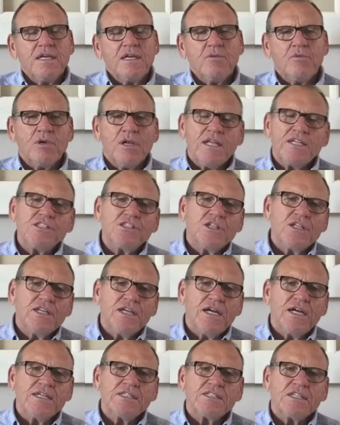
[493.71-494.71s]
and
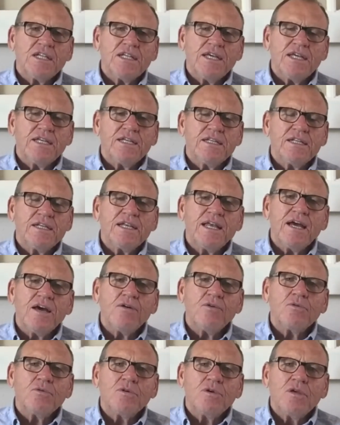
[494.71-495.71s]
relationally isolated, and
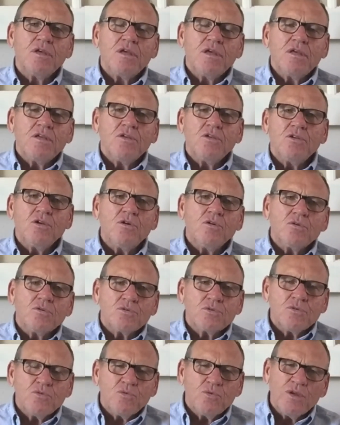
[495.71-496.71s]
how you don't
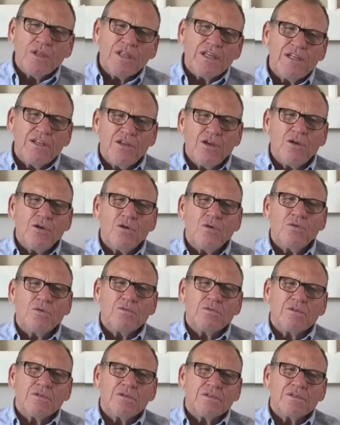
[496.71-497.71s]
really
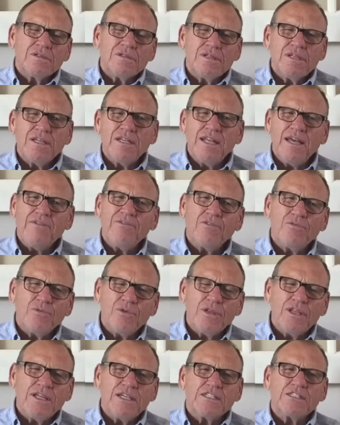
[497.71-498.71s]
know and haven't
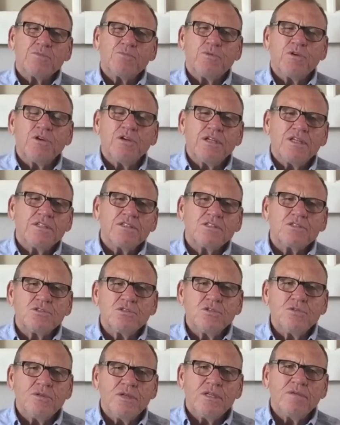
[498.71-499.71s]
really experienced
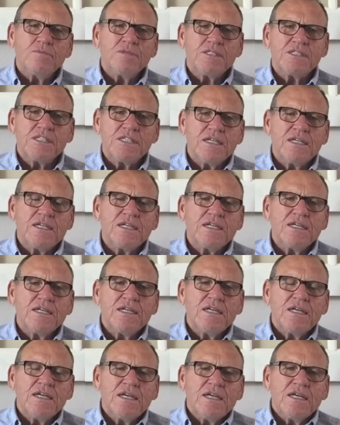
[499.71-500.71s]
true intimacy,
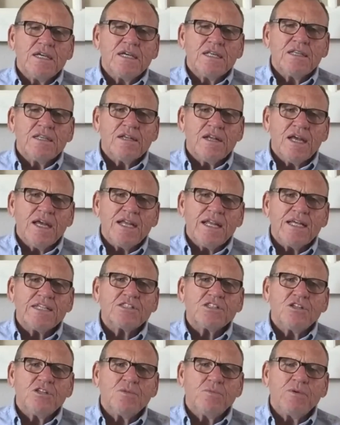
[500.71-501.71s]
then I'd
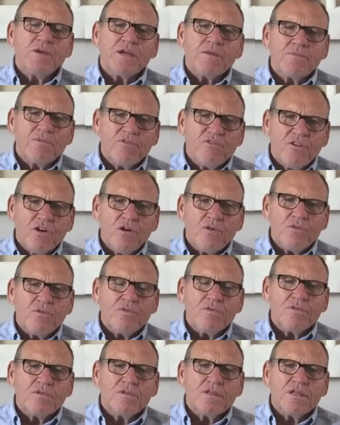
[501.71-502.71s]
ask you to pick up the phone.
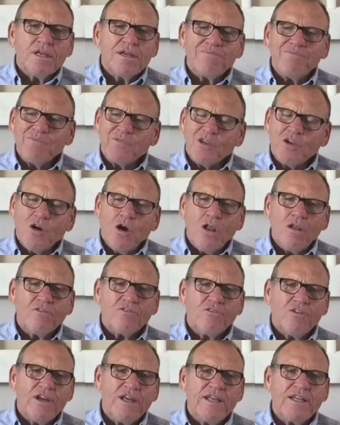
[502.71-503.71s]
Call a
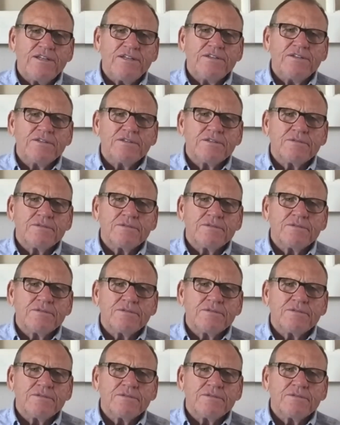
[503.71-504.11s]
friend.